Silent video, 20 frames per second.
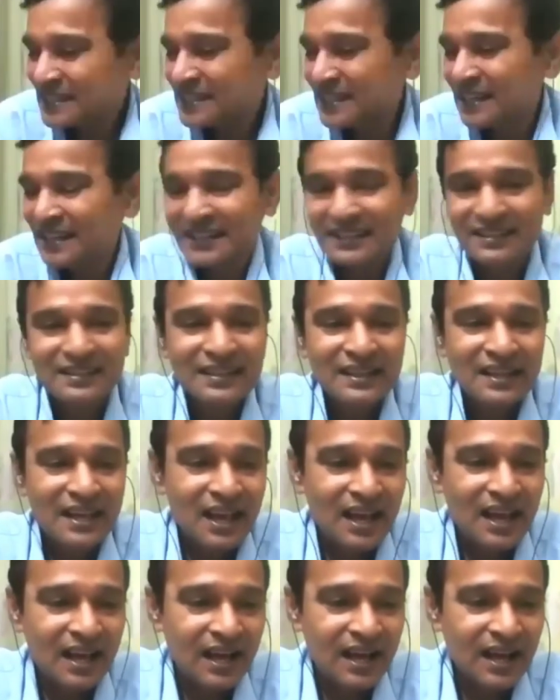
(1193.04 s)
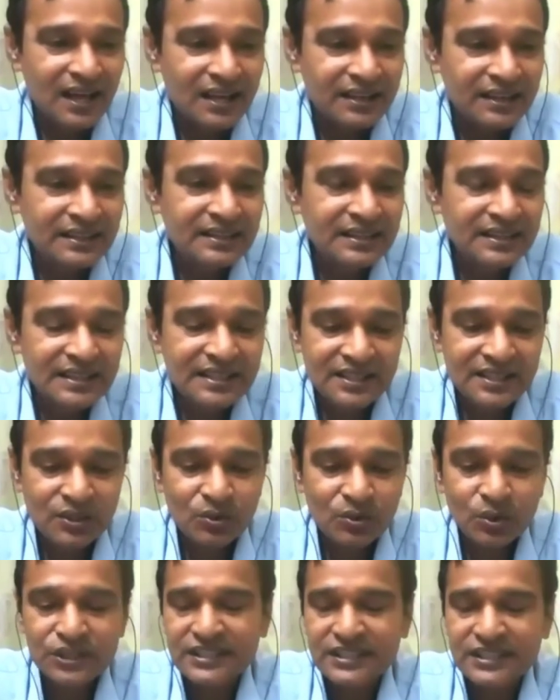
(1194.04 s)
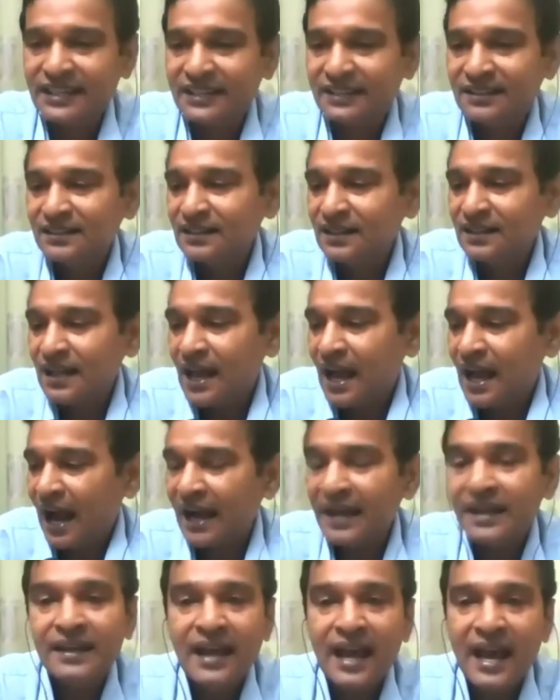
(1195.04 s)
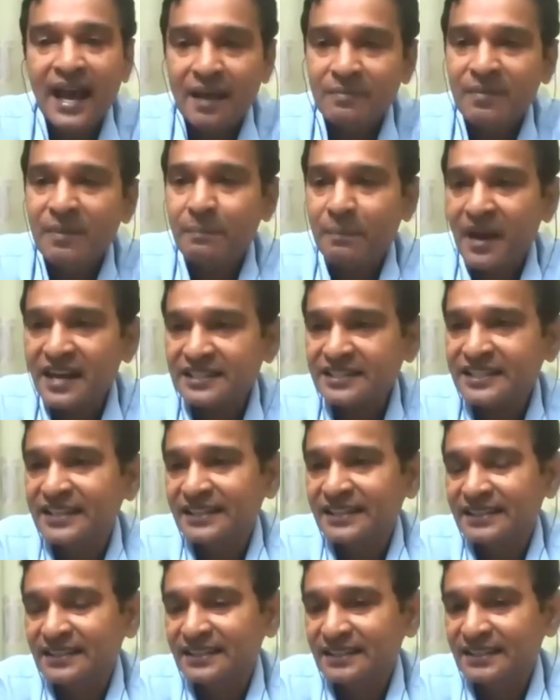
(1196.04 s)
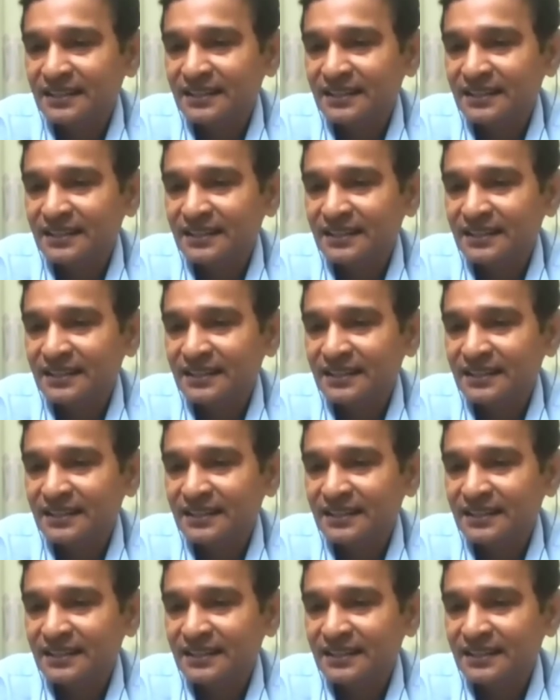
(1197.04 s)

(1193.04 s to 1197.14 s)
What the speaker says: sir, in this question, I have a patient